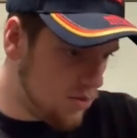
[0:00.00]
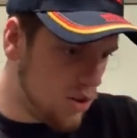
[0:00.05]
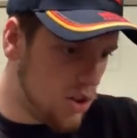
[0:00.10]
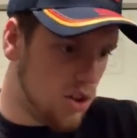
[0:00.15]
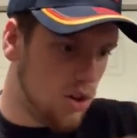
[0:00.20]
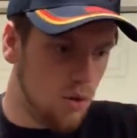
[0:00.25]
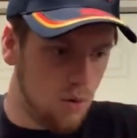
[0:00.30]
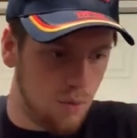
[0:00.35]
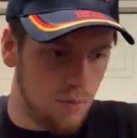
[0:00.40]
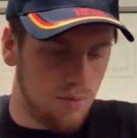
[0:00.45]

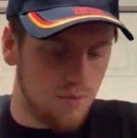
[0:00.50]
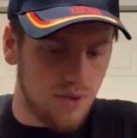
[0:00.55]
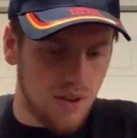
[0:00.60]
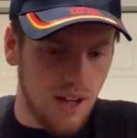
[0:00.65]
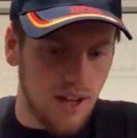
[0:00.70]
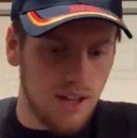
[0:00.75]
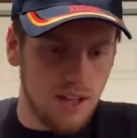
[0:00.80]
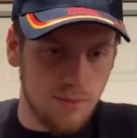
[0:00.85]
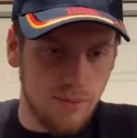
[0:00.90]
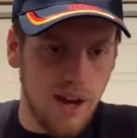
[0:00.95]
you
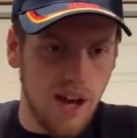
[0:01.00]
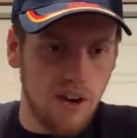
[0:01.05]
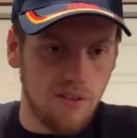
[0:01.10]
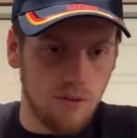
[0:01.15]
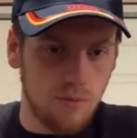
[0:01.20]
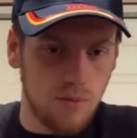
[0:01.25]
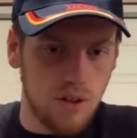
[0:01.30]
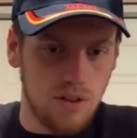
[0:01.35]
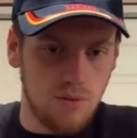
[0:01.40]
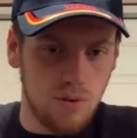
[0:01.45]
think is bad
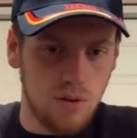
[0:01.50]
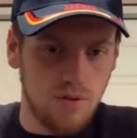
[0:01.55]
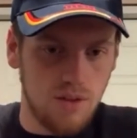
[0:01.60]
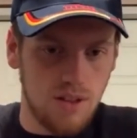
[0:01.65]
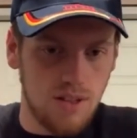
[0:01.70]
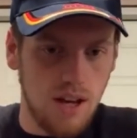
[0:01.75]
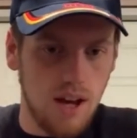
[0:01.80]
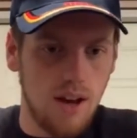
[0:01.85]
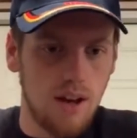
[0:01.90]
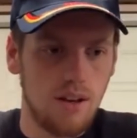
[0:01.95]
from these
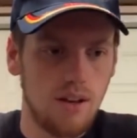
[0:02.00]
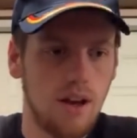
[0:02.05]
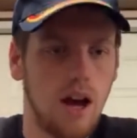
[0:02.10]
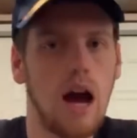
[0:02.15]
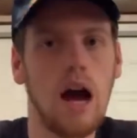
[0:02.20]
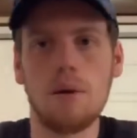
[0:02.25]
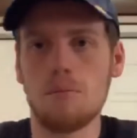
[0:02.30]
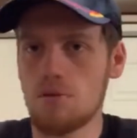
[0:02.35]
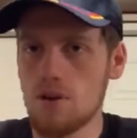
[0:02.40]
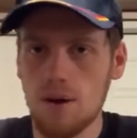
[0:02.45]
movies,
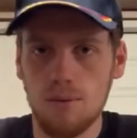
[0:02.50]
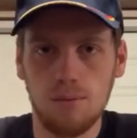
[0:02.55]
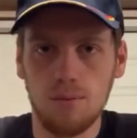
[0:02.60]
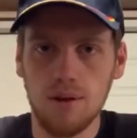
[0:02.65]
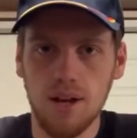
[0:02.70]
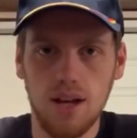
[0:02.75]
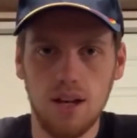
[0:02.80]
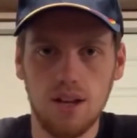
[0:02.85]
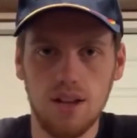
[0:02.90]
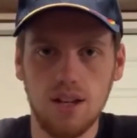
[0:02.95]
I'm
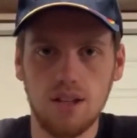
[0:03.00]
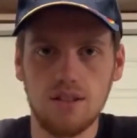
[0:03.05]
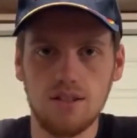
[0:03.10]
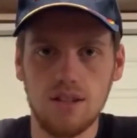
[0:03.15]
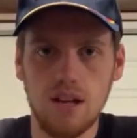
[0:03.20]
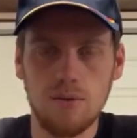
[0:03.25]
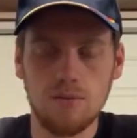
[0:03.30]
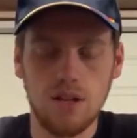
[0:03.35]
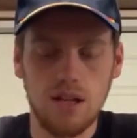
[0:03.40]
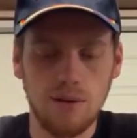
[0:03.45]
probably going to think the
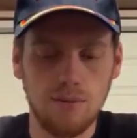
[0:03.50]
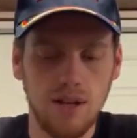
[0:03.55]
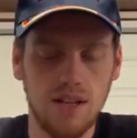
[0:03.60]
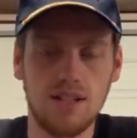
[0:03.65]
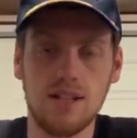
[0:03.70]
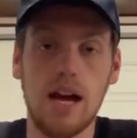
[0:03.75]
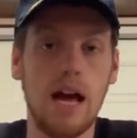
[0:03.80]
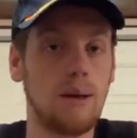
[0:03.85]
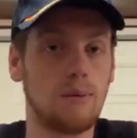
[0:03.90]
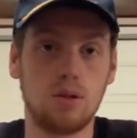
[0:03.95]
same thing,
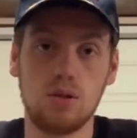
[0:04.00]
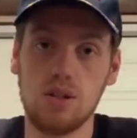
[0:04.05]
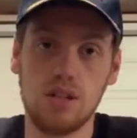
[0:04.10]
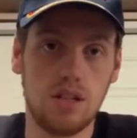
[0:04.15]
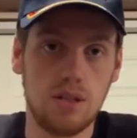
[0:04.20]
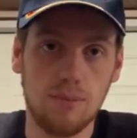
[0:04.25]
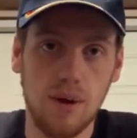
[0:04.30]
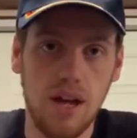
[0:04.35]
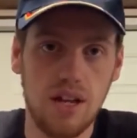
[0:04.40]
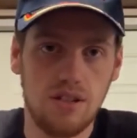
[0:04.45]
because I absolutely
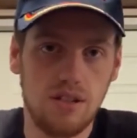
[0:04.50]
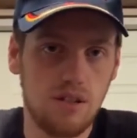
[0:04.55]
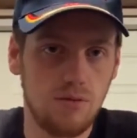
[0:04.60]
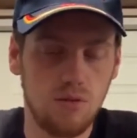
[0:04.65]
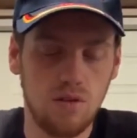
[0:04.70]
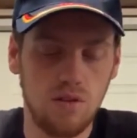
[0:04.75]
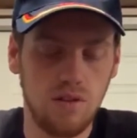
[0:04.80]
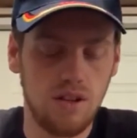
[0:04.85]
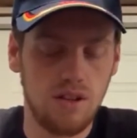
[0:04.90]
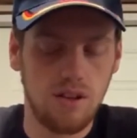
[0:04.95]
despise these
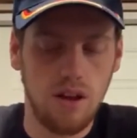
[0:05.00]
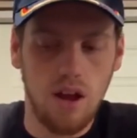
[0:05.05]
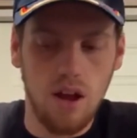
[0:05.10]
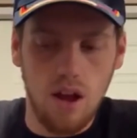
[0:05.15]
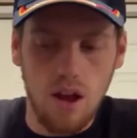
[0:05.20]
movies.